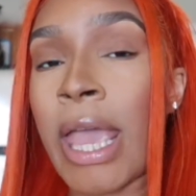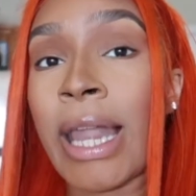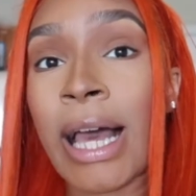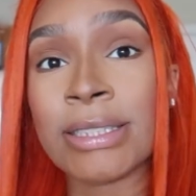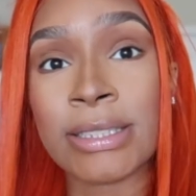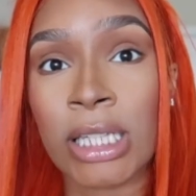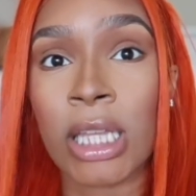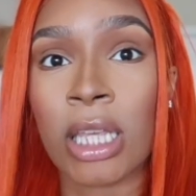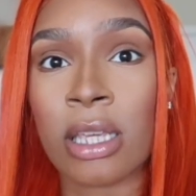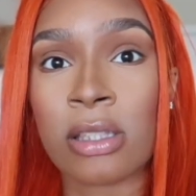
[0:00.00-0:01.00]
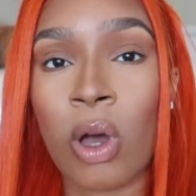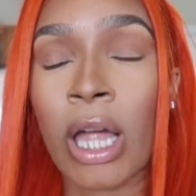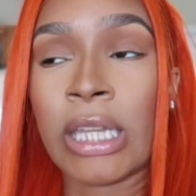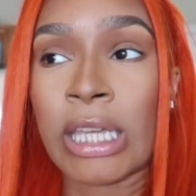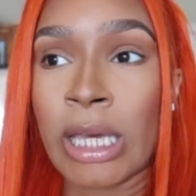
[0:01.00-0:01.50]
and I seen it. So
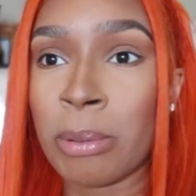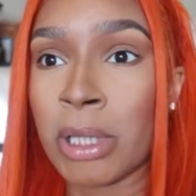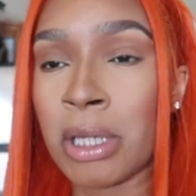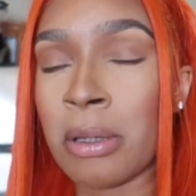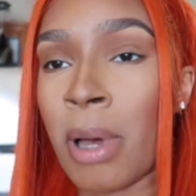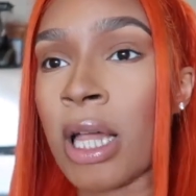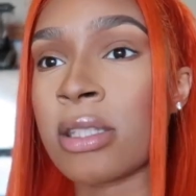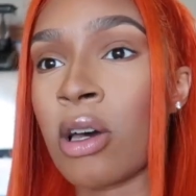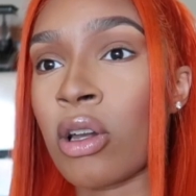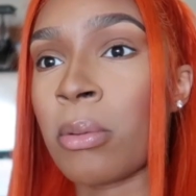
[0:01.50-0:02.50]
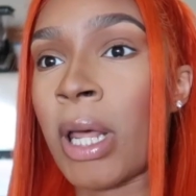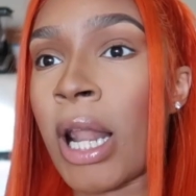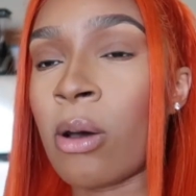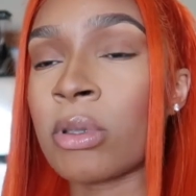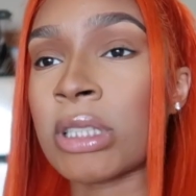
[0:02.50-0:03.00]
I DM'd him. I told him
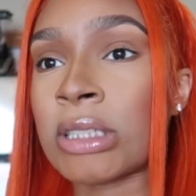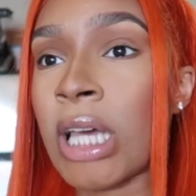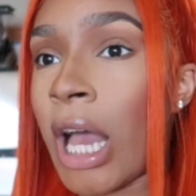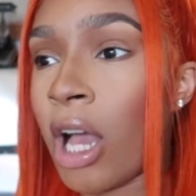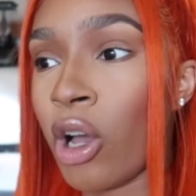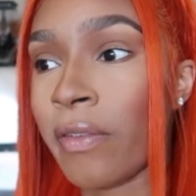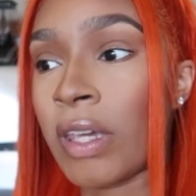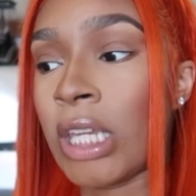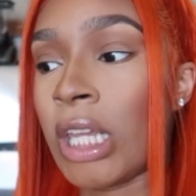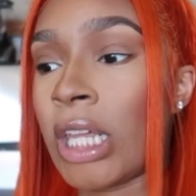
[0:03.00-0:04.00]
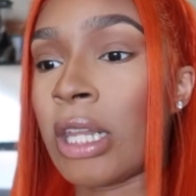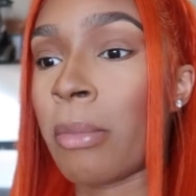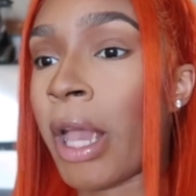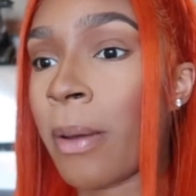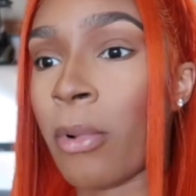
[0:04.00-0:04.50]
that I was in town. If he needed any
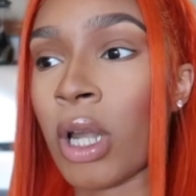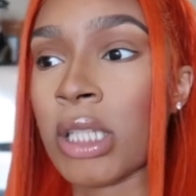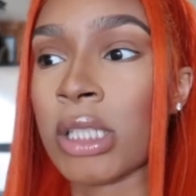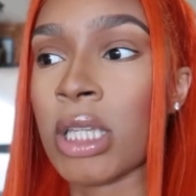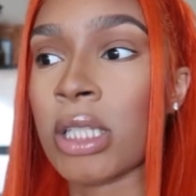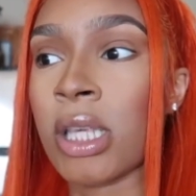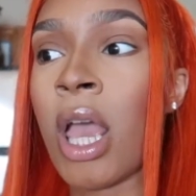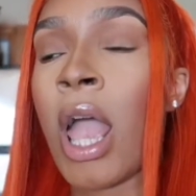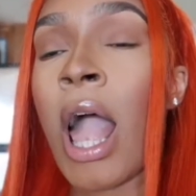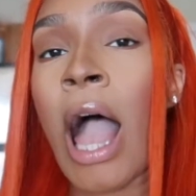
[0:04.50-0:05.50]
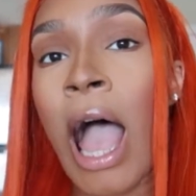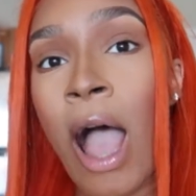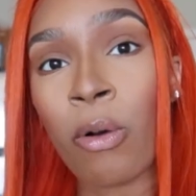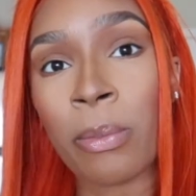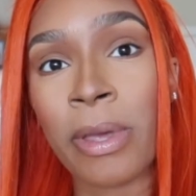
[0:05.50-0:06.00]
makeup artists,
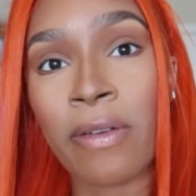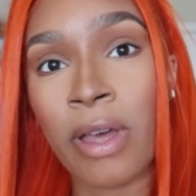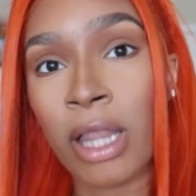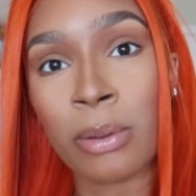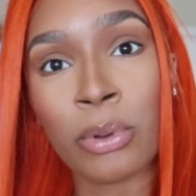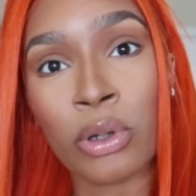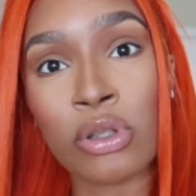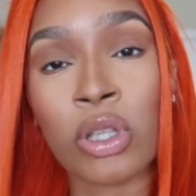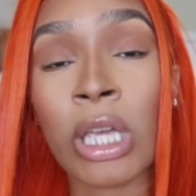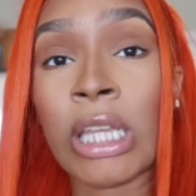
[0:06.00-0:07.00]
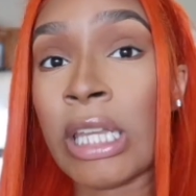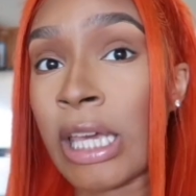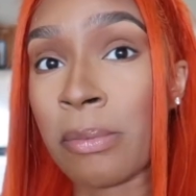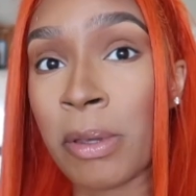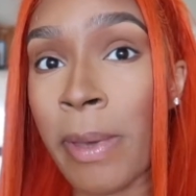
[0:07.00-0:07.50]
I would be available. So he
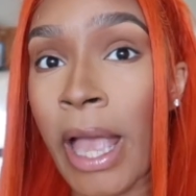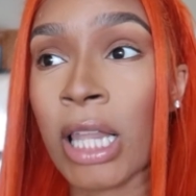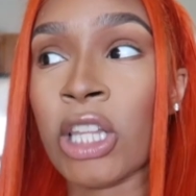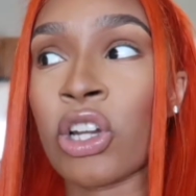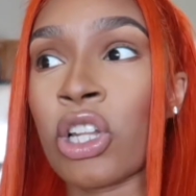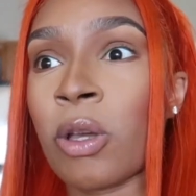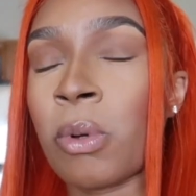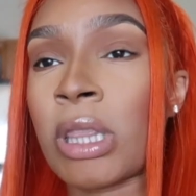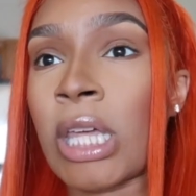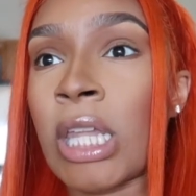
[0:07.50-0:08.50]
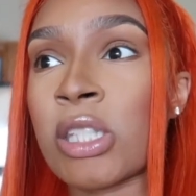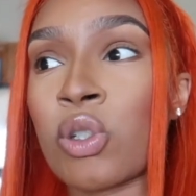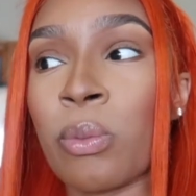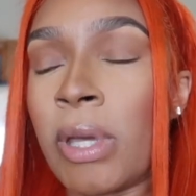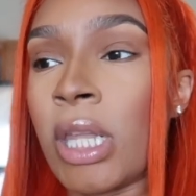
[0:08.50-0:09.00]
DM'd me back literally within
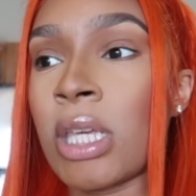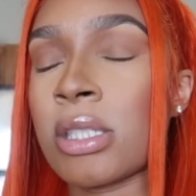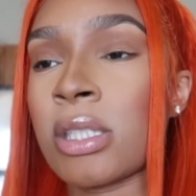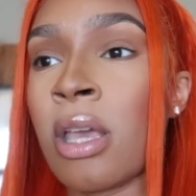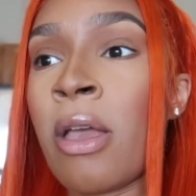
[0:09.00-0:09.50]
2 minutes